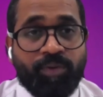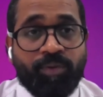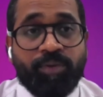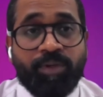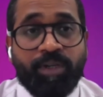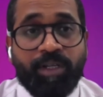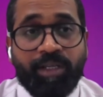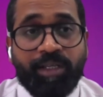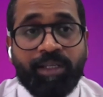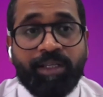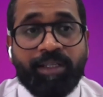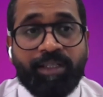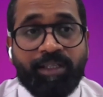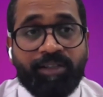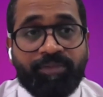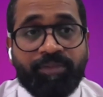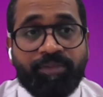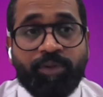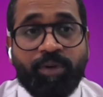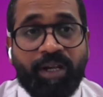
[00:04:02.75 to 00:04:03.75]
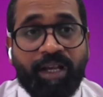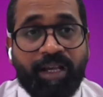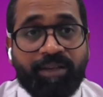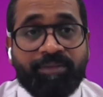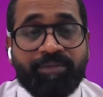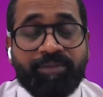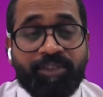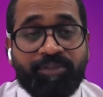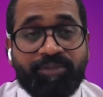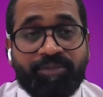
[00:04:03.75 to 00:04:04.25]
So if you
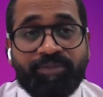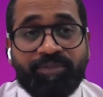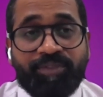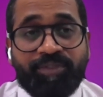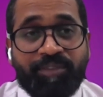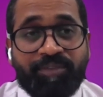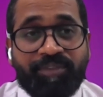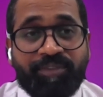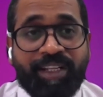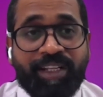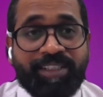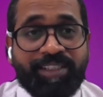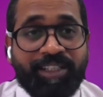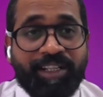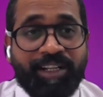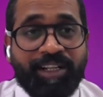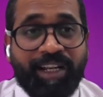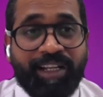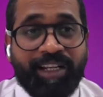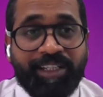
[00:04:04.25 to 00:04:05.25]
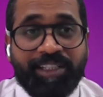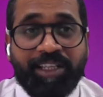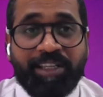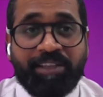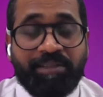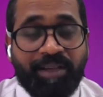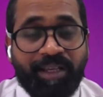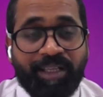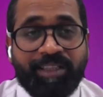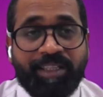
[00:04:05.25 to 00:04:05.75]
have, if that's the right
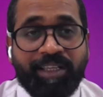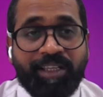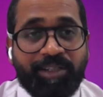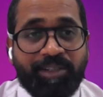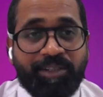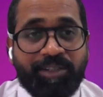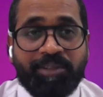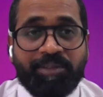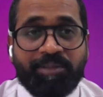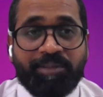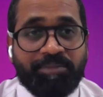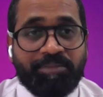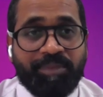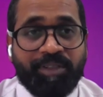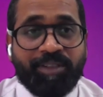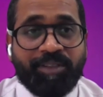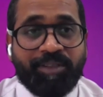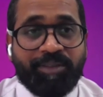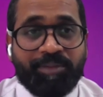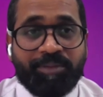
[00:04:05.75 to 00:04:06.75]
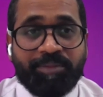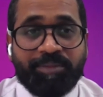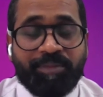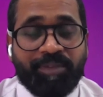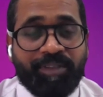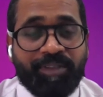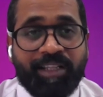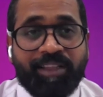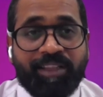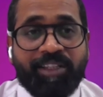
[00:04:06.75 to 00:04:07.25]
thing, I think
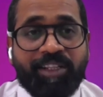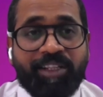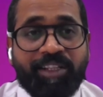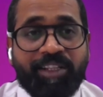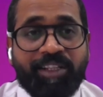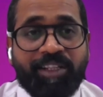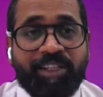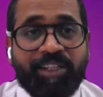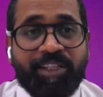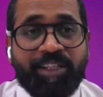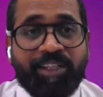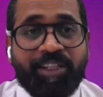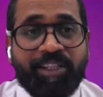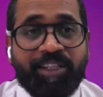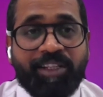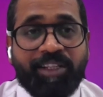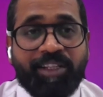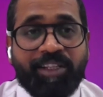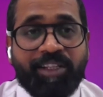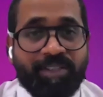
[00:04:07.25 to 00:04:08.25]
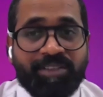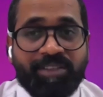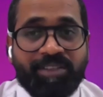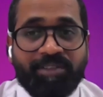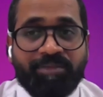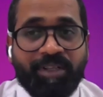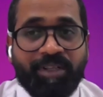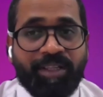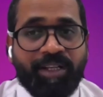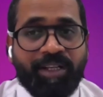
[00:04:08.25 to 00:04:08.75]
then the decision is on the
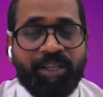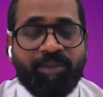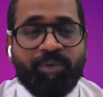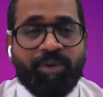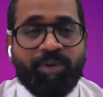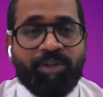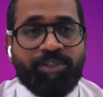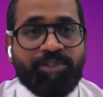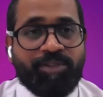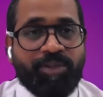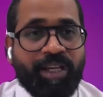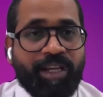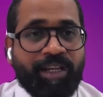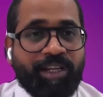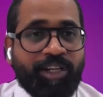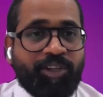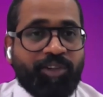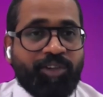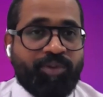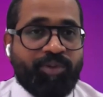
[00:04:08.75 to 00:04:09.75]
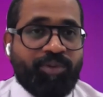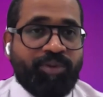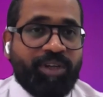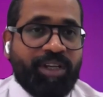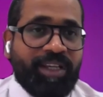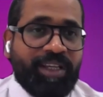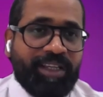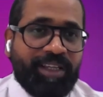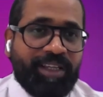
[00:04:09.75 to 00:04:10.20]
person whether he wants to get into